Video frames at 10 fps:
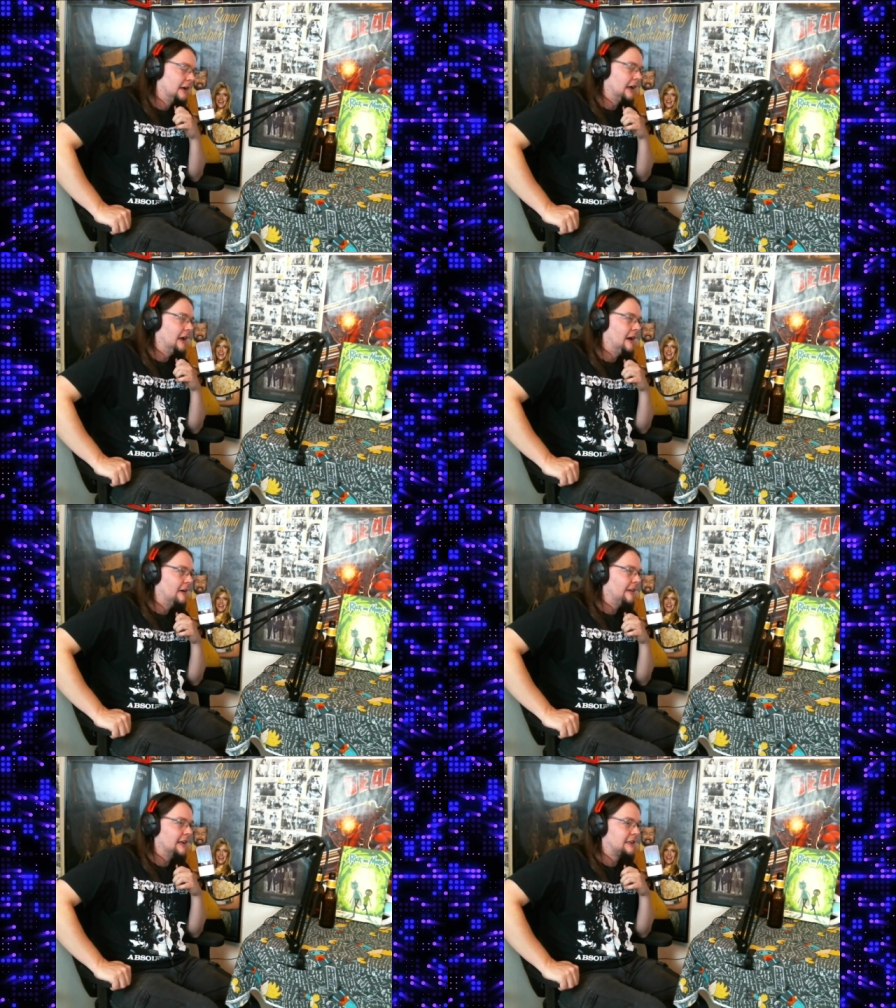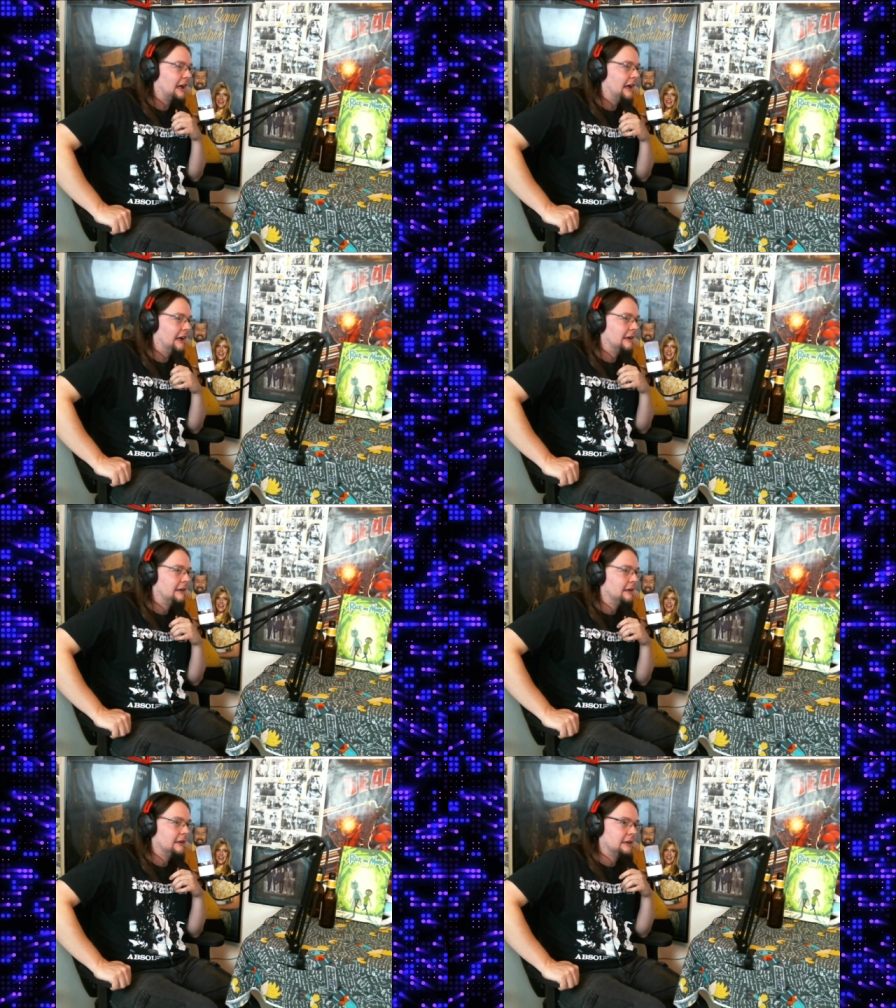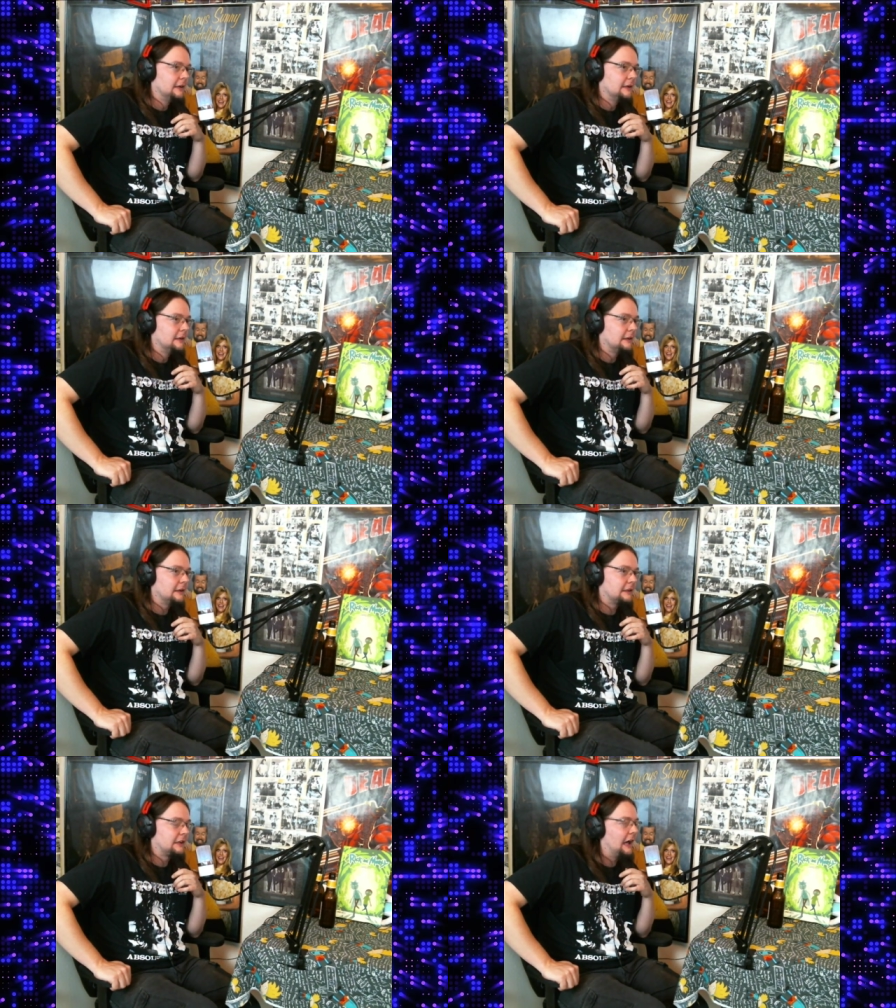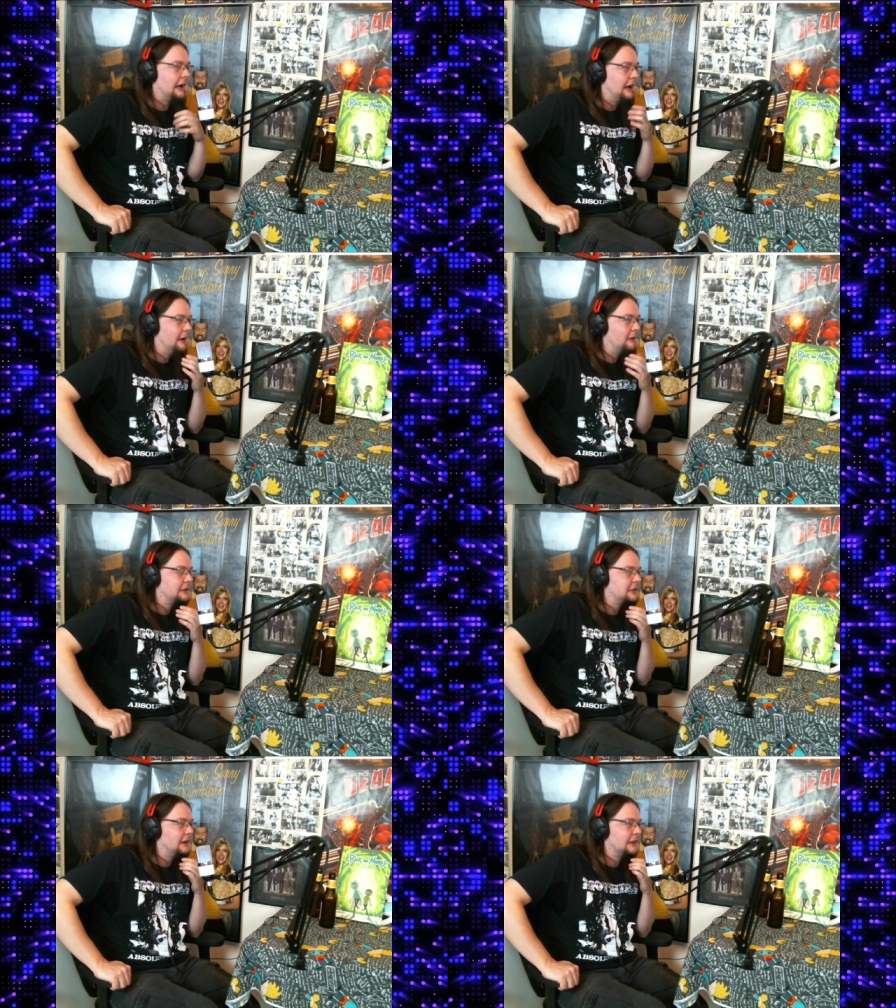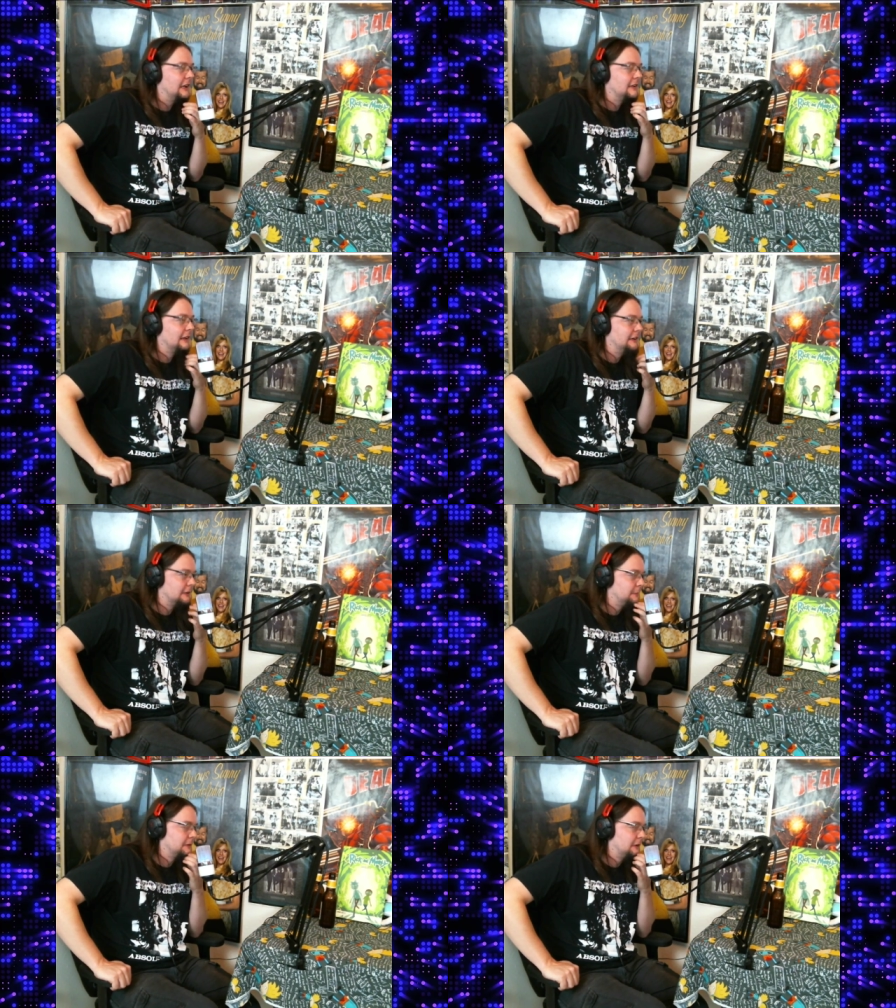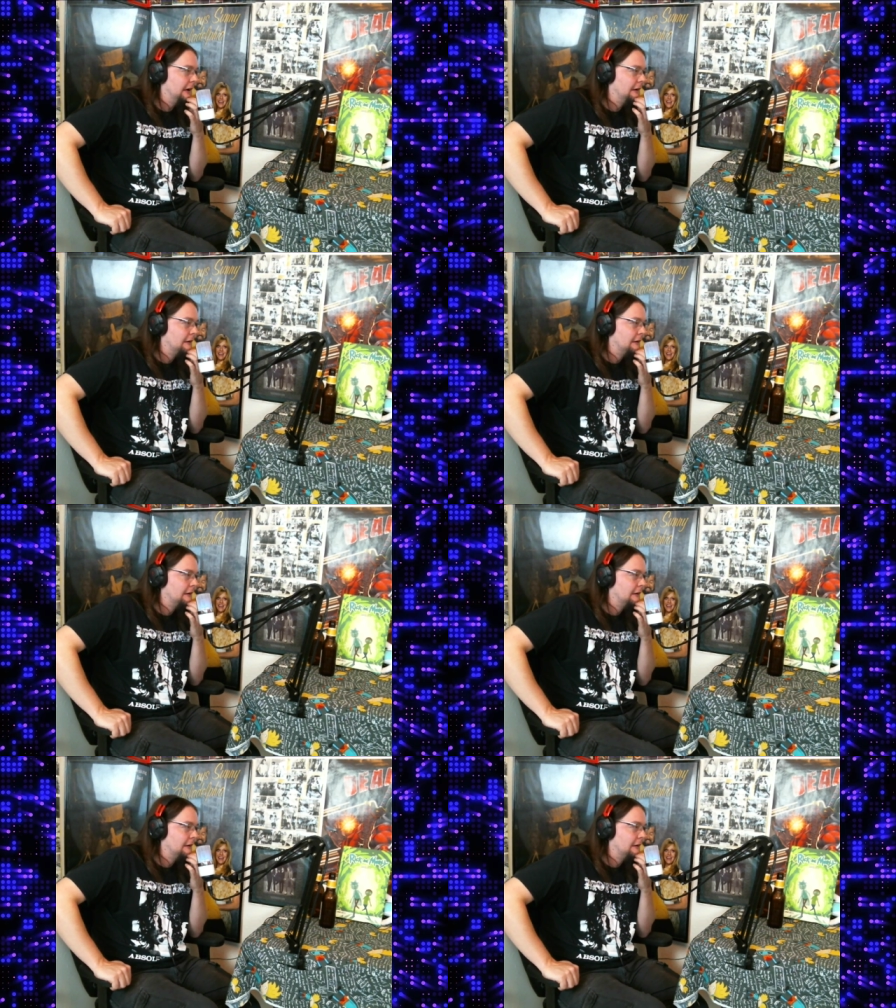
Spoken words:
And that's kind of how I saw the Heath Ledger portrayal.